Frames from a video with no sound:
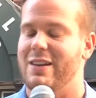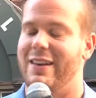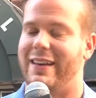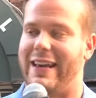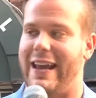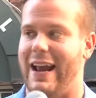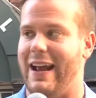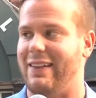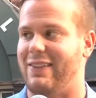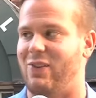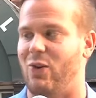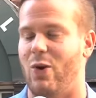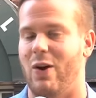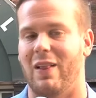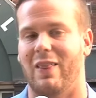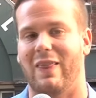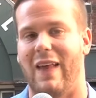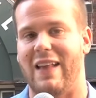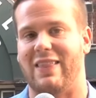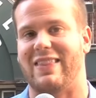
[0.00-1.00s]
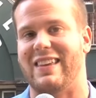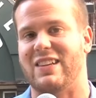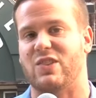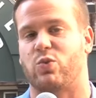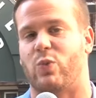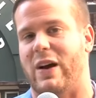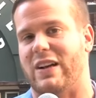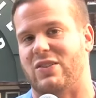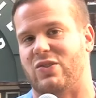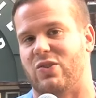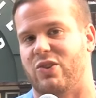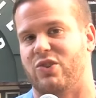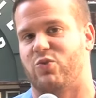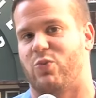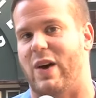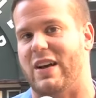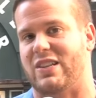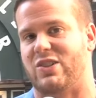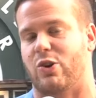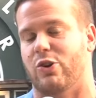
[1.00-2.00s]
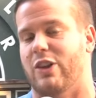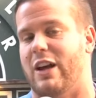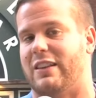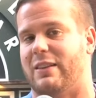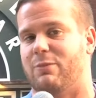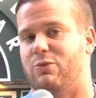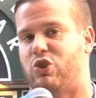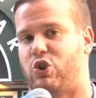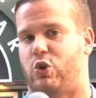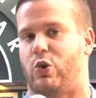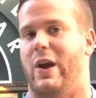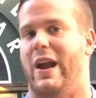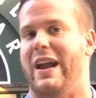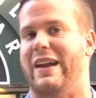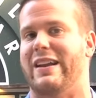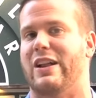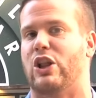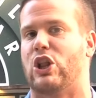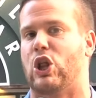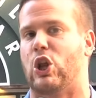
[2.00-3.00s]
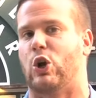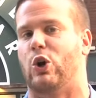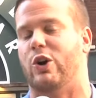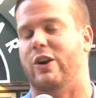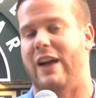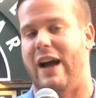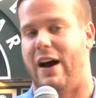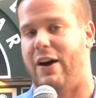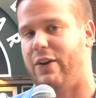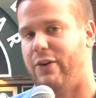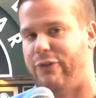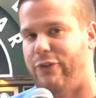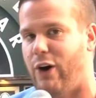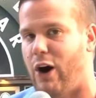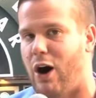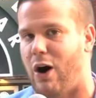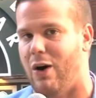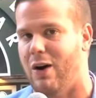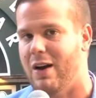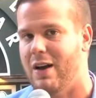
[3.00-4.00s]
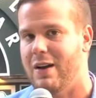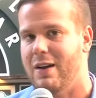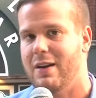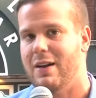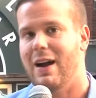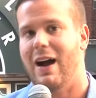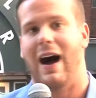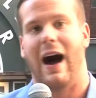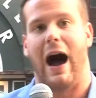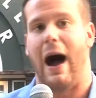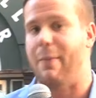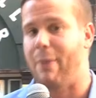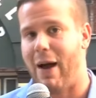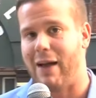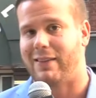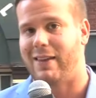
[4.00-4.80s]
You can't do it. Let these wrestlers wrestle and let them train and learn how to fall. I'm